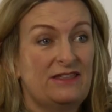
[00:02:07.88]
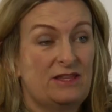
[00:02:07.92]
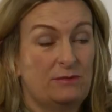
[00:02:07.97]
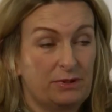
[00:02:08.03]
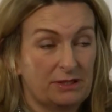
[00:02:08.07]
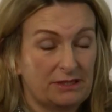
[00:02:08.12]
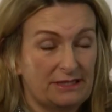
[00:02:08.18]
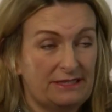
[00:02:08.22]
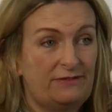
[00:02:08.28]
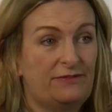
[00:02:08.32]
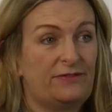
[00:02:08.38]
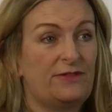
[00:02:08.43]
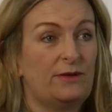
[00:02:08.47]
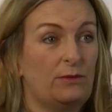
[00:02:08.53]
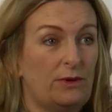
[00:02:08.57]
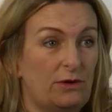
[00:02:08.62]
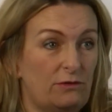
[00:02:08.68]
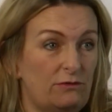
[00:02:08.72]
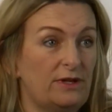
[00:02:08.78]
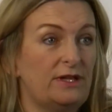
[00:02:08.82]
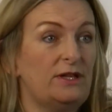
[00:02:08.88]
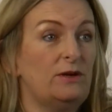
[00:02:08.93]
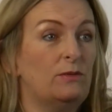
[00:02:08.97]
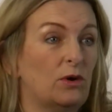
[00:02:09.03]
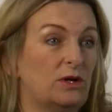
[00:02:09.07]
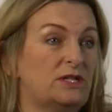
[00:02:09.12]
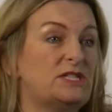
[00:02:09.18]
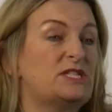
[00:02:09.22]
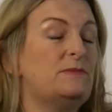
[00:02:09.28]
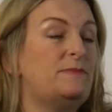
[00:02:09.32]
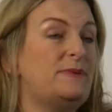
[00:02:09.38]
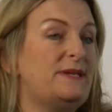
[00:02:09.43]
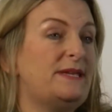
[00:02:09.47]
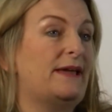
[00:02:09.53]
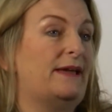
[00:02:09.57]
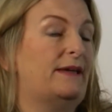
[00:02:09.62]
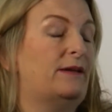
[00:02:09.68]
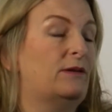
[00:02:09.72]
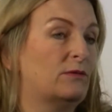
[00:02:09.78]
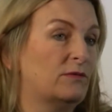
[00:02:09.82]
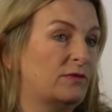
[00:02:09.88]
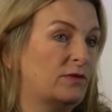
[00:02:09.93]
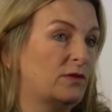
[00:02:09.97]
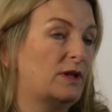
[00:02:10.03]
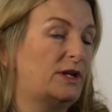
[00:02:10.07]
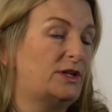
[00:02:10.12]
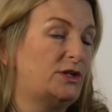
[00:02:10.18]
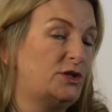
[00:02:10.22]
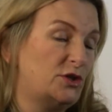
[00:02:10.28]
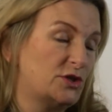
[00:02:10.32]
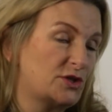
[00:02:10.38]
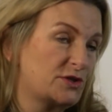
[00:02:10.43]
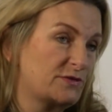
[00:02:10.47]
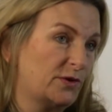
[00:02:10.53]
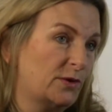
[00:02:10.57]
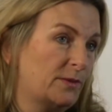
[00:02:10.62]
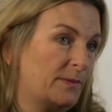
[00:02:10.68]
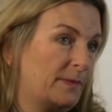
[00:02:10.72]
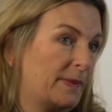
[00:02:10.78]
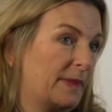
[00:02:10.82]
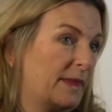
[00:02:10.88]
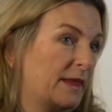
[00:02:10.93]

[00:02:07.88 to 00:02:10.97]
the belief that we really want to be helpful and useful.